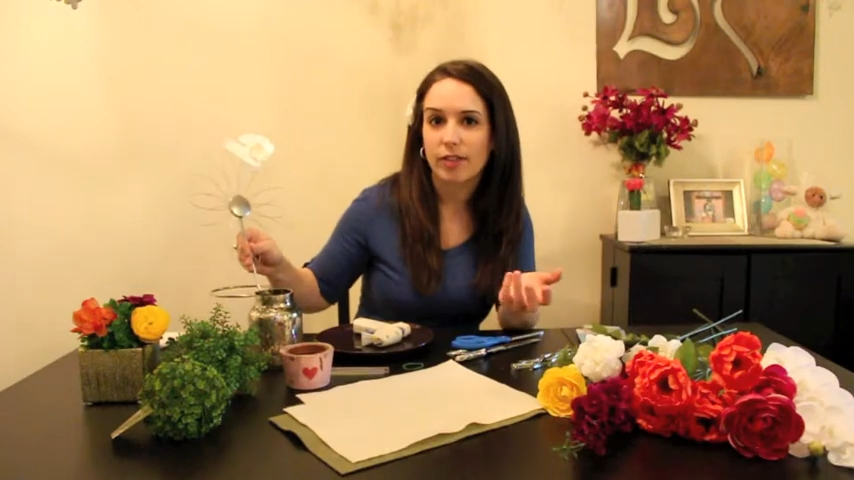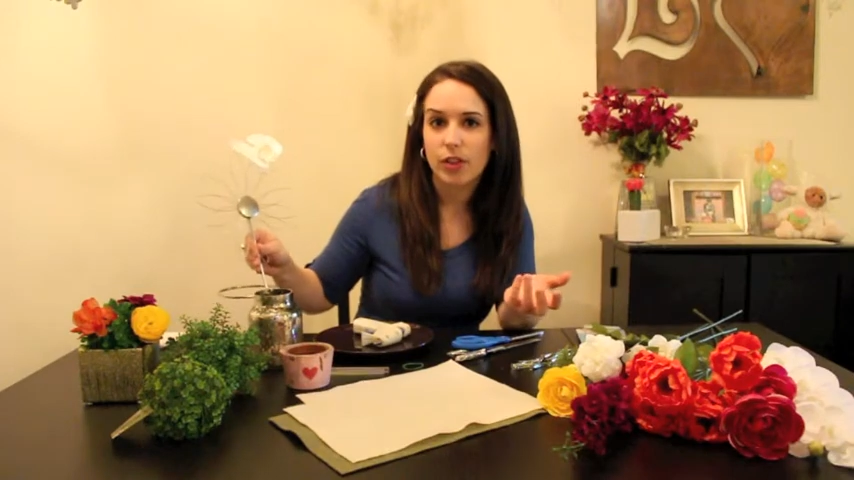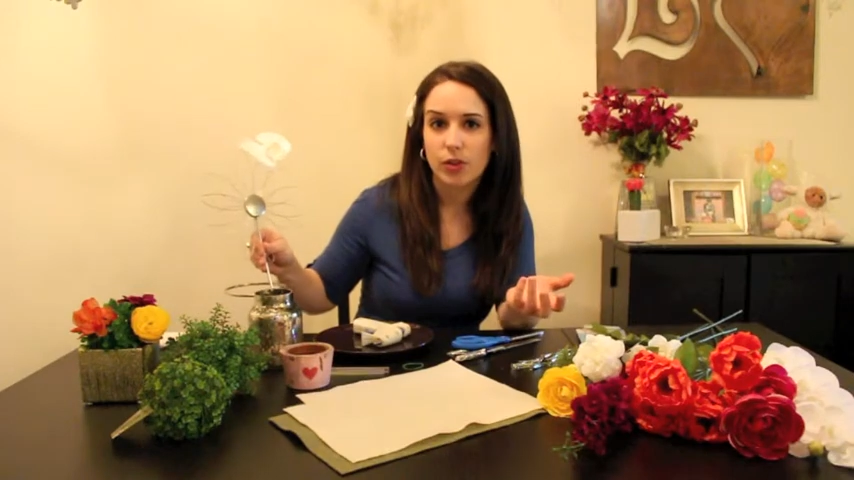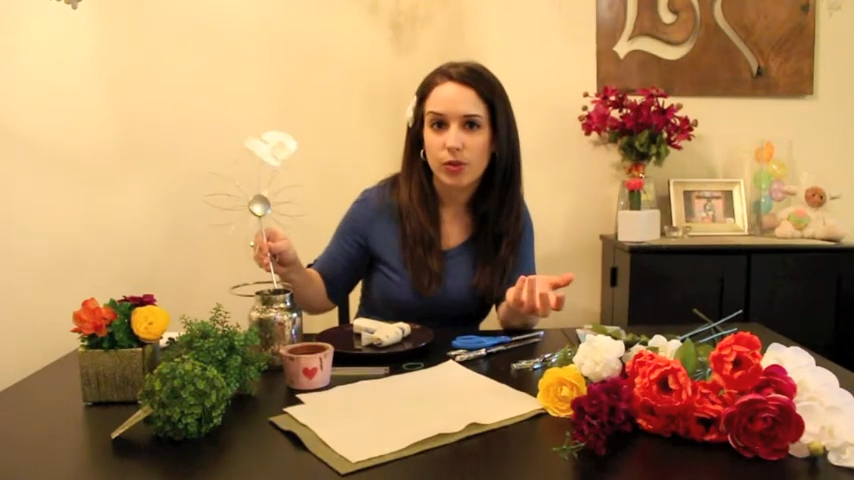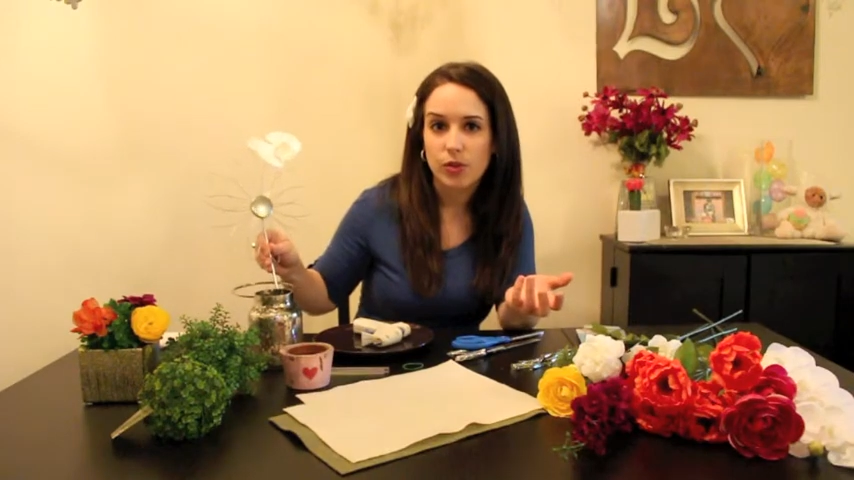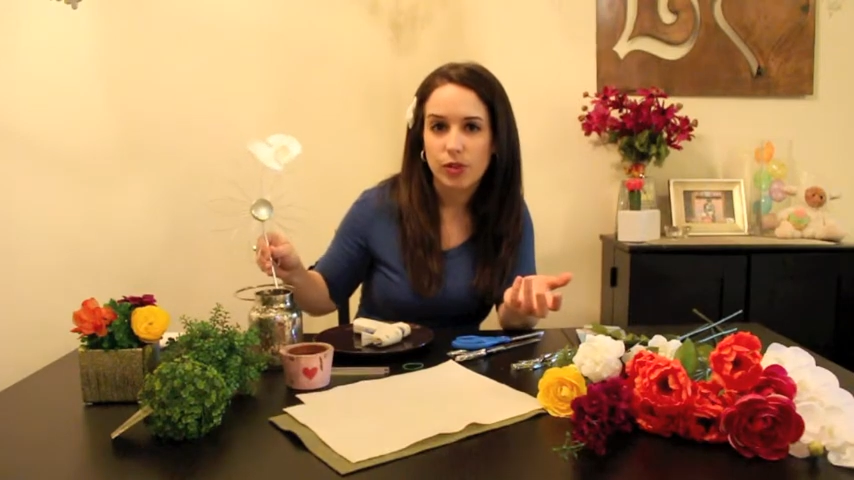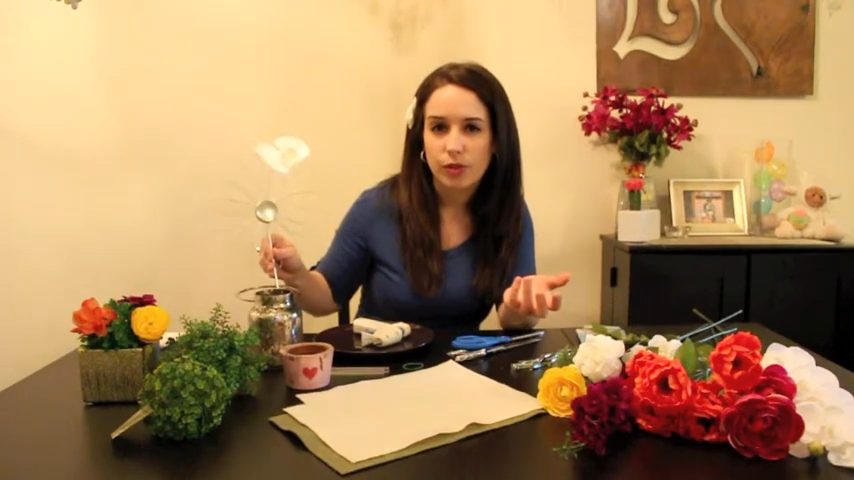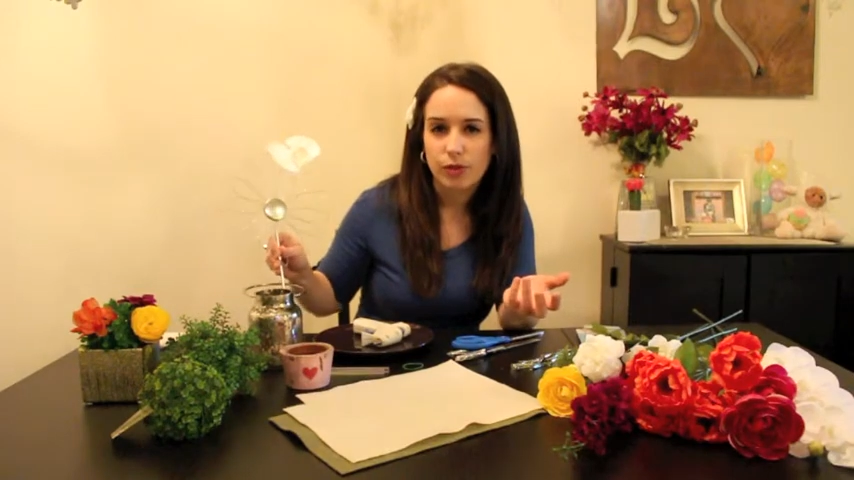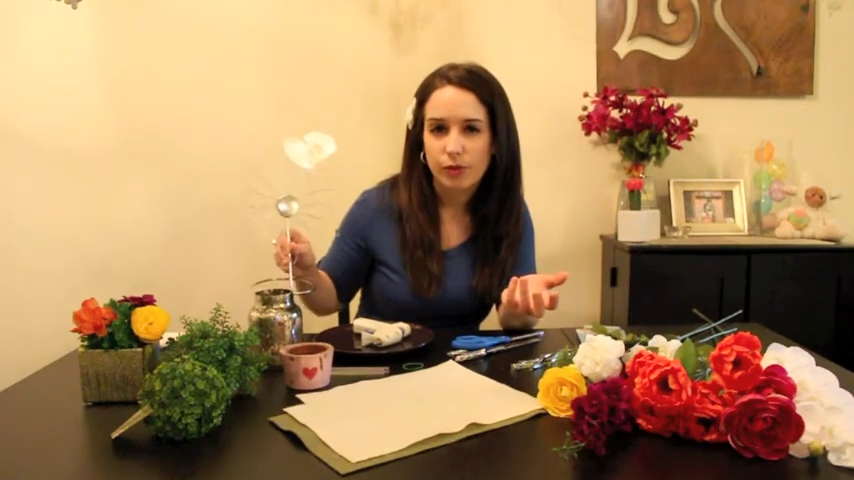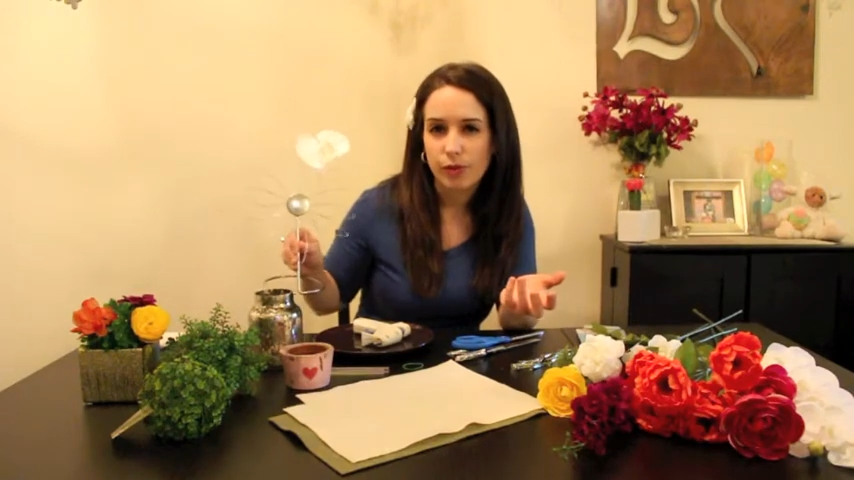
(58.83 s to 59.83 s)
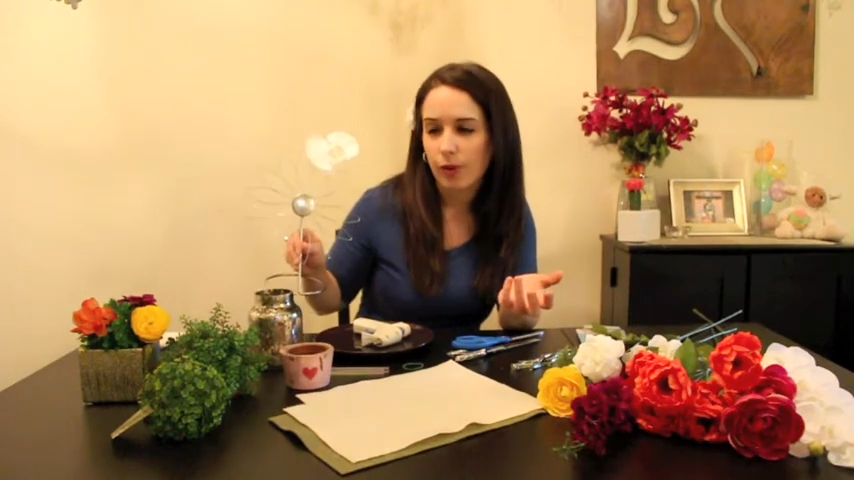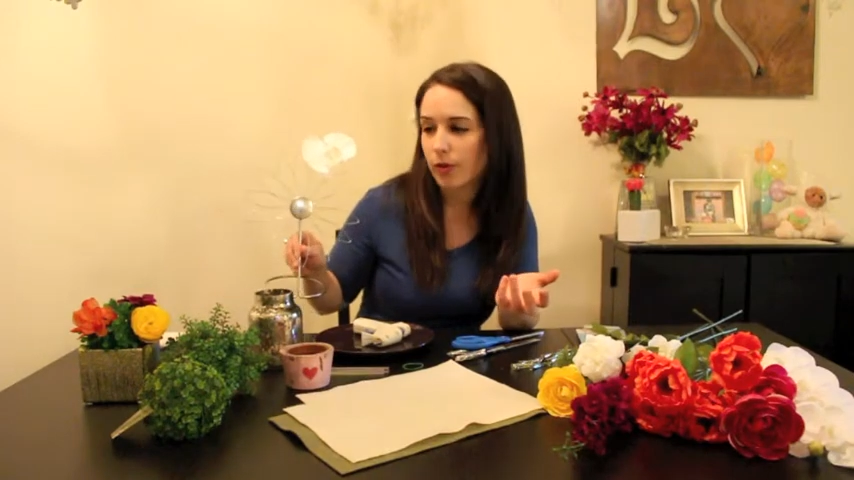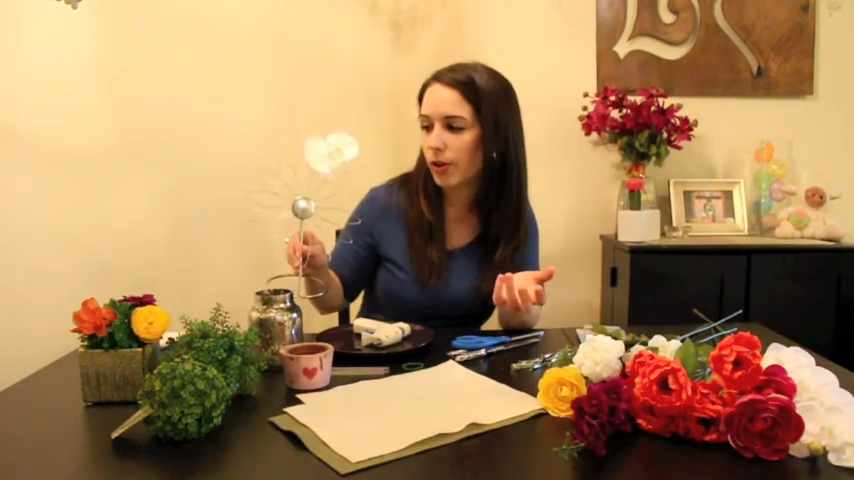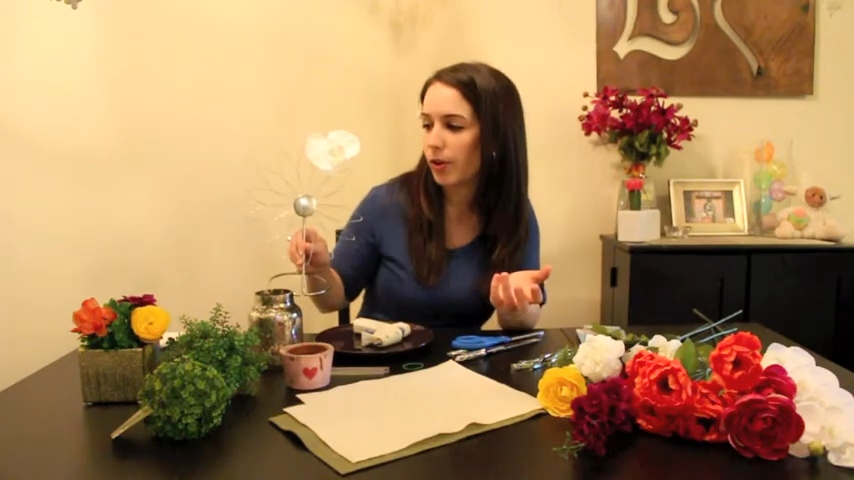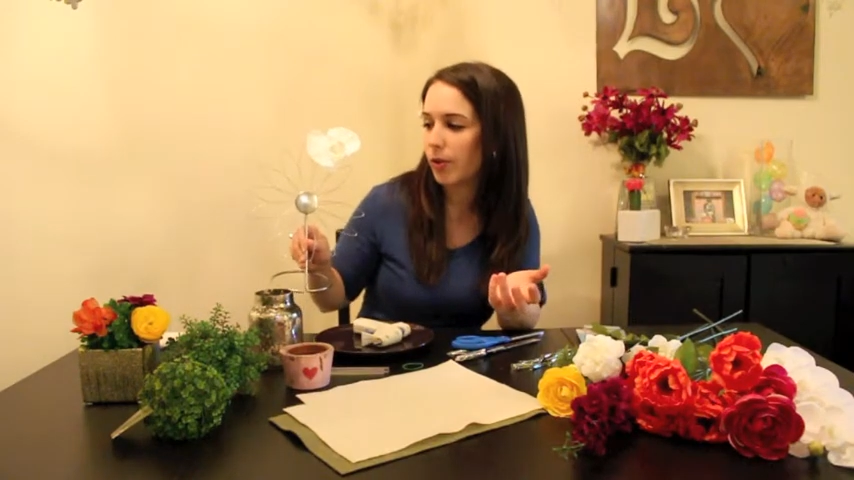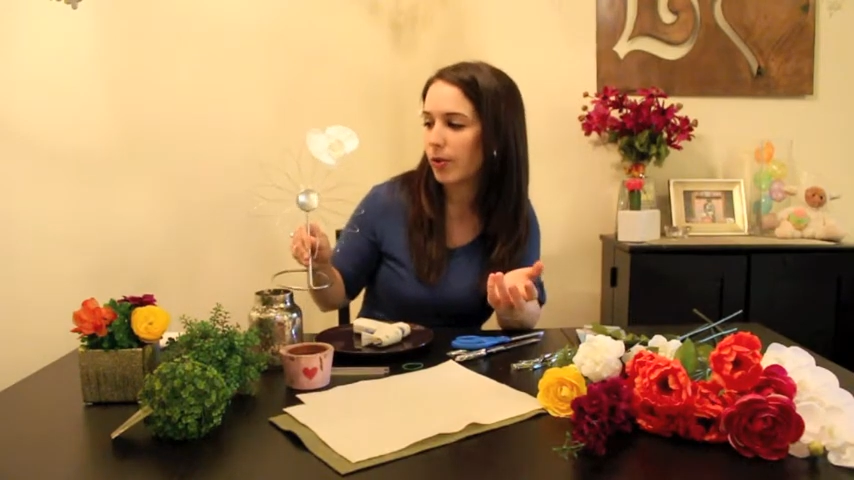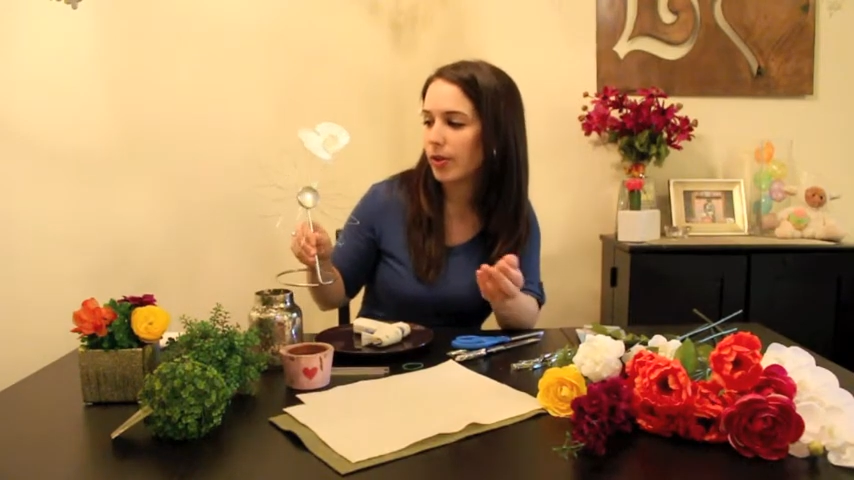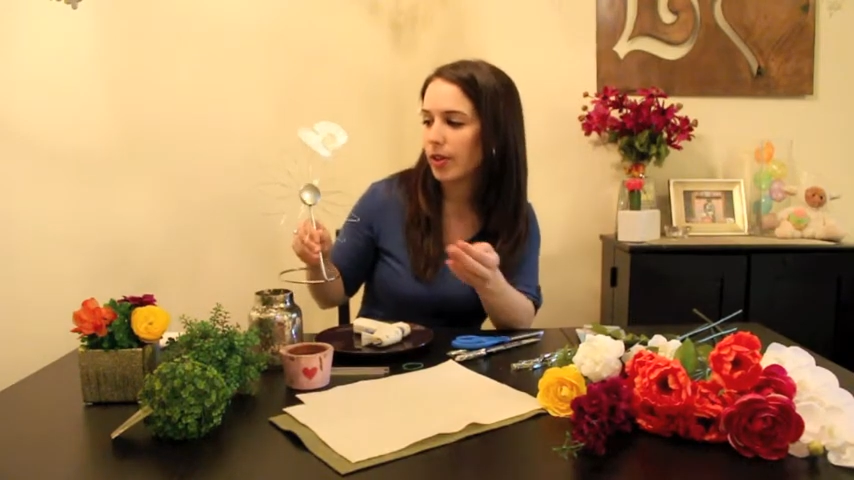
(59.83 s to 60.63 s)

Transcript: those photo